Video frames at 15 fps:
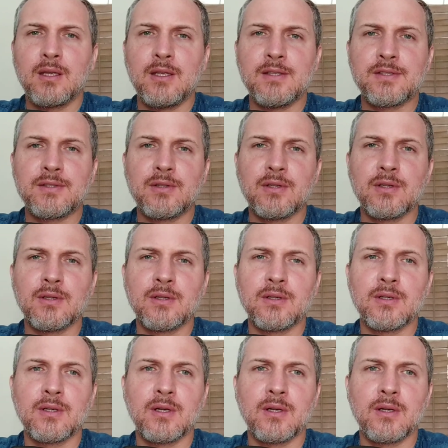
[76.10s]
Is
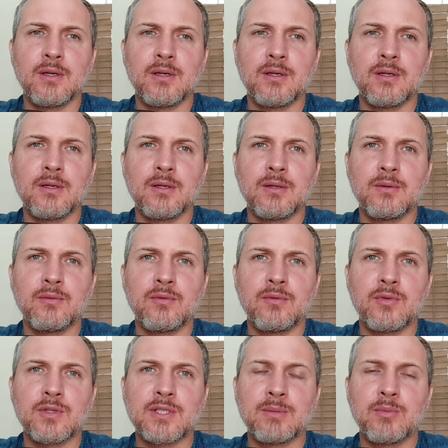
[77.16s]
for
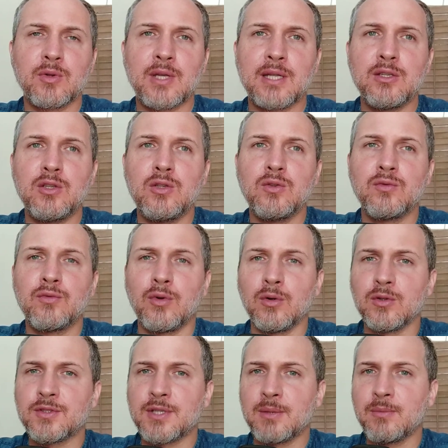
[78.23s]
example, can you
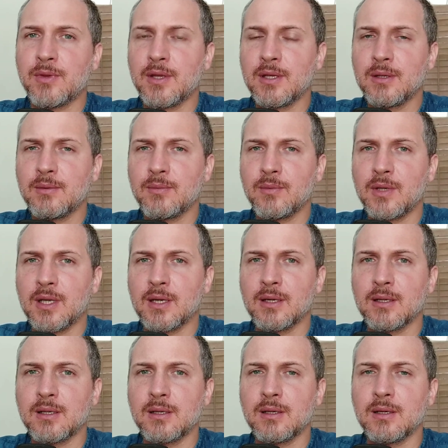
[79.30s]
fall something?
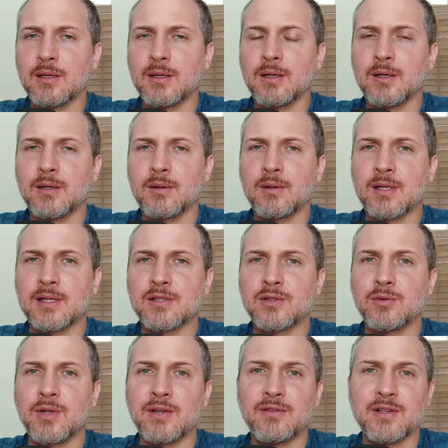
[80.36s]
Yeah, kannst
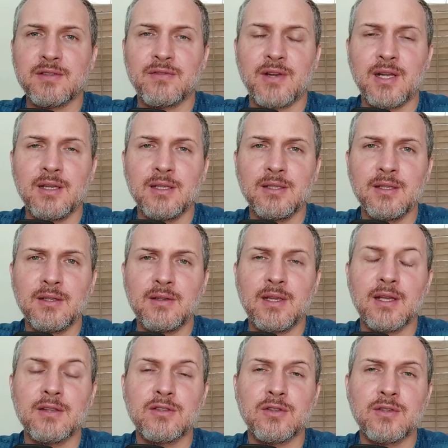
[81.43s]
du etwas fallen?
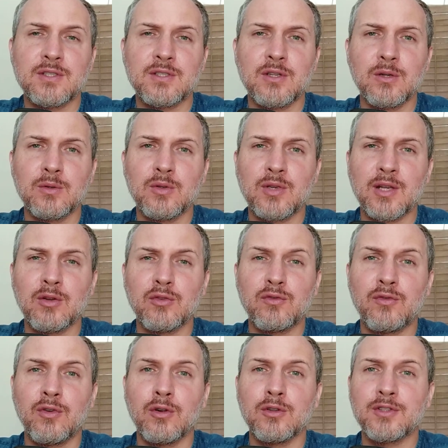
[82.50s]
The answer is no. You cannot
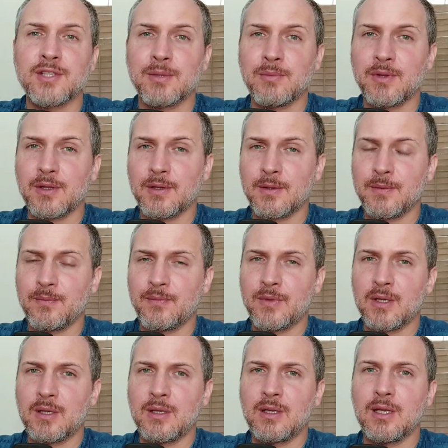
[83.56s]
fall something.
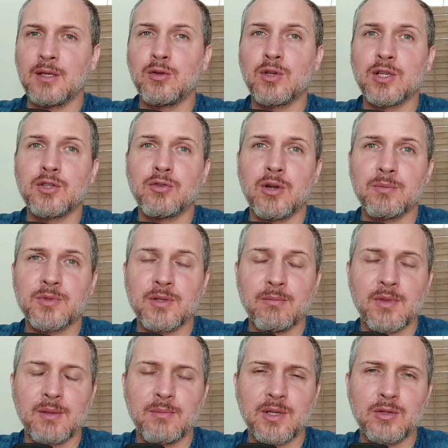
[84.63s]
Yeah, you can drop
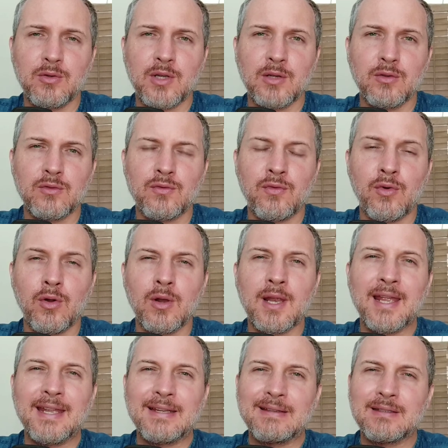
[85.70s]
something, but you cannot fall
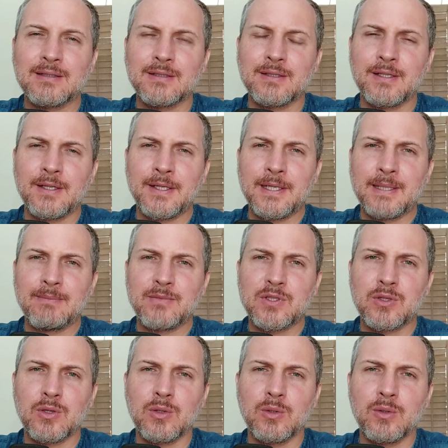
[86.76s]
it.
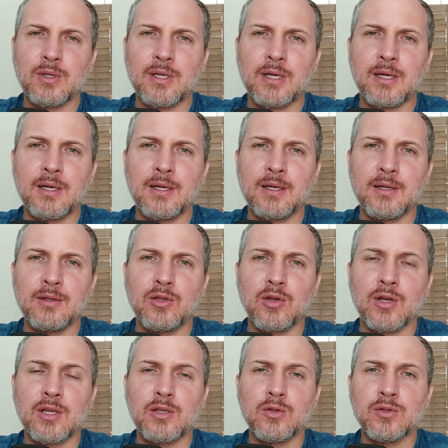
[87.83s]
So you're
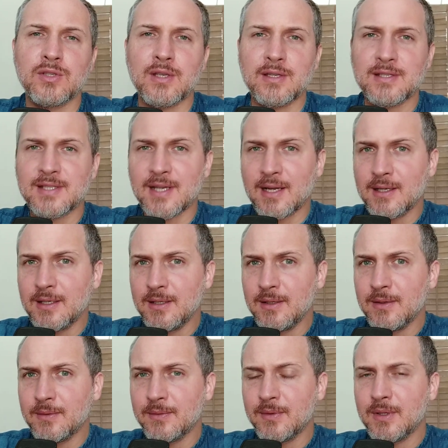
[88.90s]
gonna use
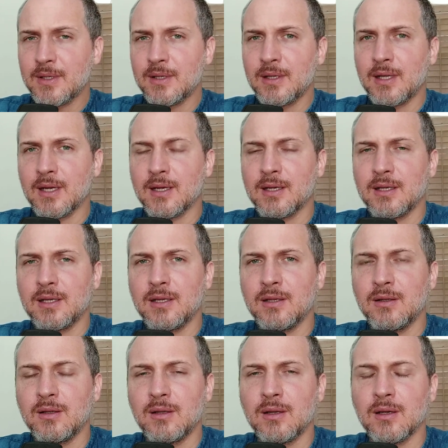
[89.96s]
sein. Yeah,
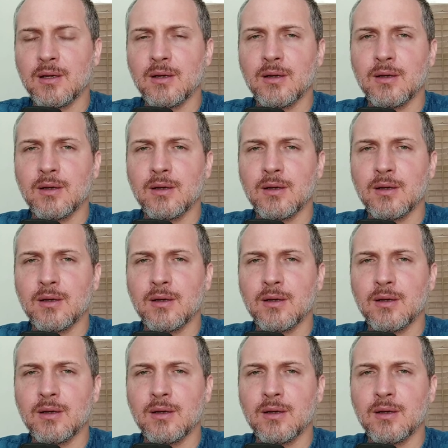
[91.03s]
in